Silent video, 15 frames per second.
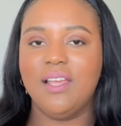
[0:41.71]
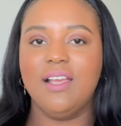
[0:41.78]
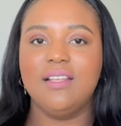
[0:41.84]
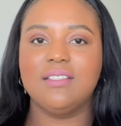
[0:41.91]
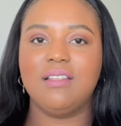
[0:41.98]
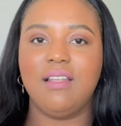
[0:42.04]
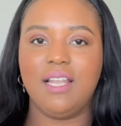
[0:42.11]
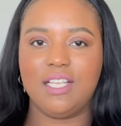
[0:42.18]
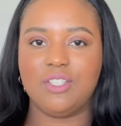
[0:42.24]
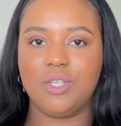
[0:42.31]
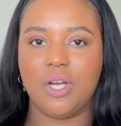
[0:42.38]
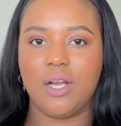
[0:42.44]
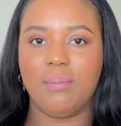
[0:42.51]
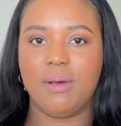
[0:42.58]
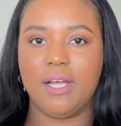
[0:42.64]
So let's
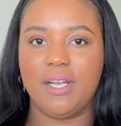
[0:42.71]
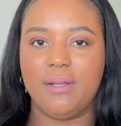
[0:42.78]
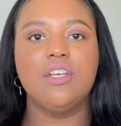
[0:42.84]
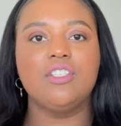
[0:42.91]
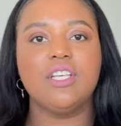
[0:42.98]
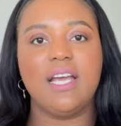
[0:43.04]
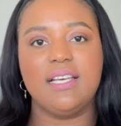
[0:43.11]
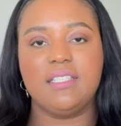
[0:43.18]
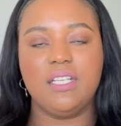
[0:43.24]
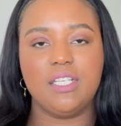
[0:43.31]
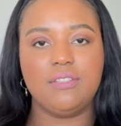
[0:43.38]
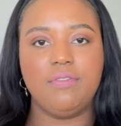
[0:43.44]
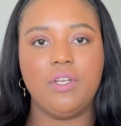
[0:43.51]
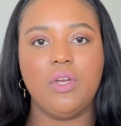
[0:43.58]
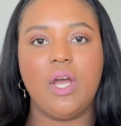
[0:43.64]
talk about it. So guys, in
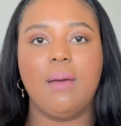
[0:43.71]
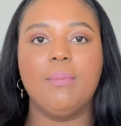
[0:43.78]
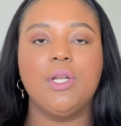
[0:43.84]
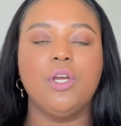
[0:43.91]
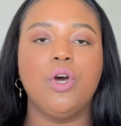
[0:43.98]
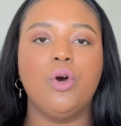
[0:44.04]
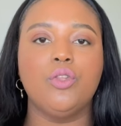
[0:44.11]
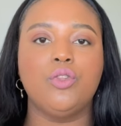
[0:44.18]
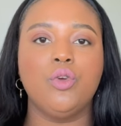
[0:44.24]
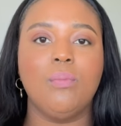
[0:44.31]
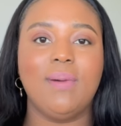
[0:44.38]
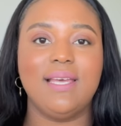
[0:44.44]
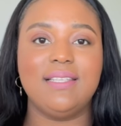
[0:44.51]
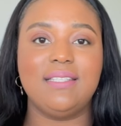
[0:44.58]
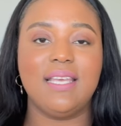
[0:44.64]
this video, I'm gonna go through
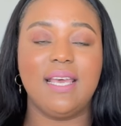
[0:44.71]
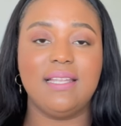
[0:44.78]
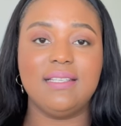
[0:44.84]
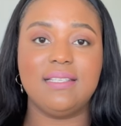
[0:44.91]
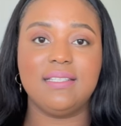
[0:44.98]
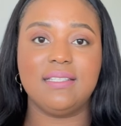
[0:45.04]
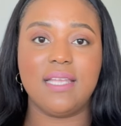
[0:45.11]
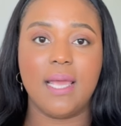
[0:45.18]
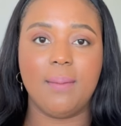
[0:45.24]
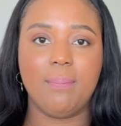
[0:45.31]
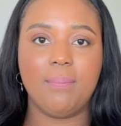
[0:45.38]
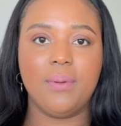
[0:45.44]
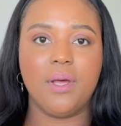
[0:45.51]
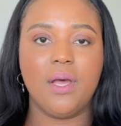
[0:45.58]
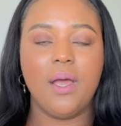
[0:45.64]
my
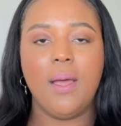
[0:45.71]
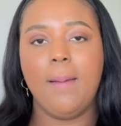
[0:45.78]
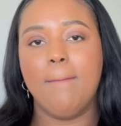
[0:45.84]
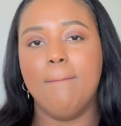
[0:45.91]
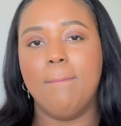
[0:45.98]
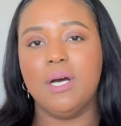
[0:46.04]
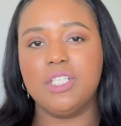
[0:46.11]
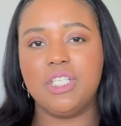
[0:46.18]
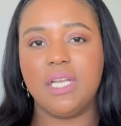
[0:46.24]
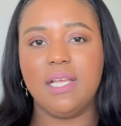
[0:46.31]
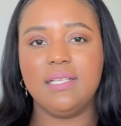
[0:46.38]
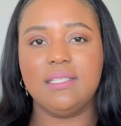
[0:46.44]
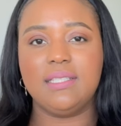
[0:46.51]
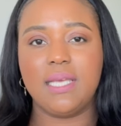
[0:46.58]
10-step budgeting